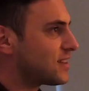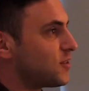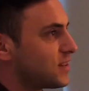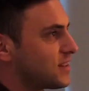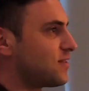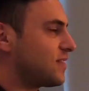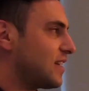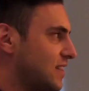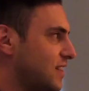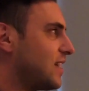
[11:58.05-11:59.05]
So it's
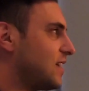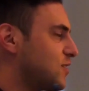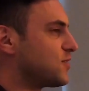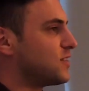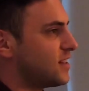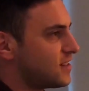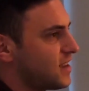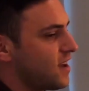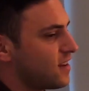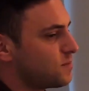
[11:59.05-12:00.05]
in a certain
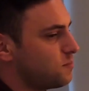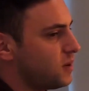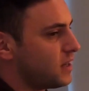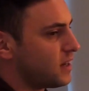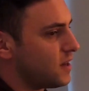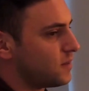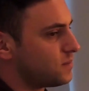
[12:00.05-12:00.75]
sense, yeah. But